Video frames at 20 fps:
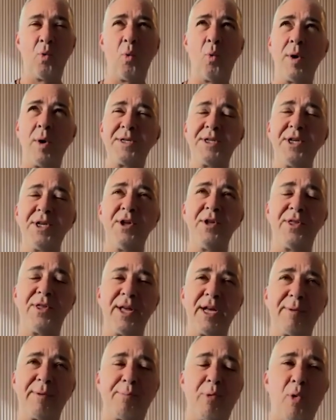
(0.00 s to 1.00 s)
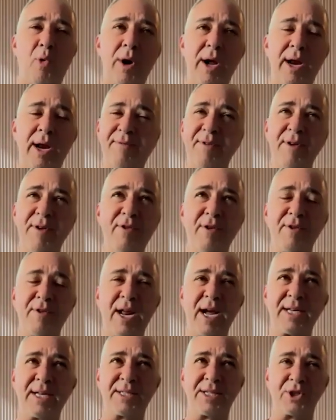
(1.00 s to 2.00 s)
What do you think, and I've never even
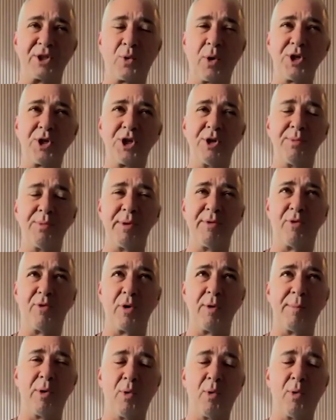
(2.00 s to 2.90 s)
asked this question before,